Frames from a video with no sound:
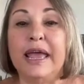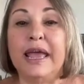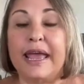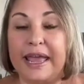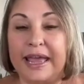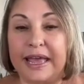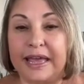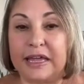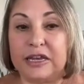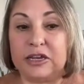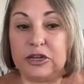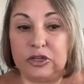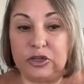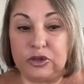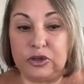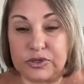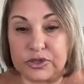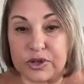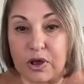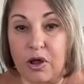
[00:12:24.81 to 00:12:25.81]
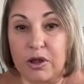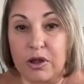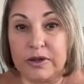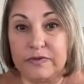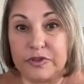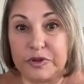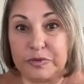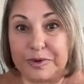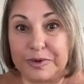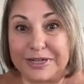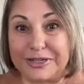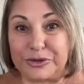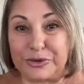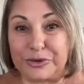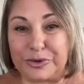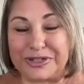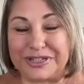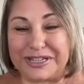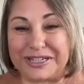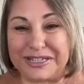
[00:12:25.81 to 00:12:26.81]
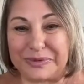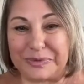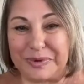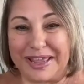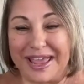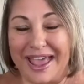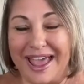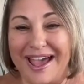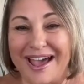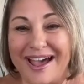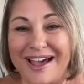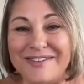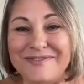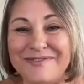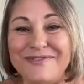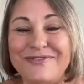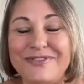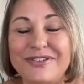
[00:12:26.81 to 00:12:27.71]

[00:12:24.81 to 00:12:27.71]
and use all of the resources we have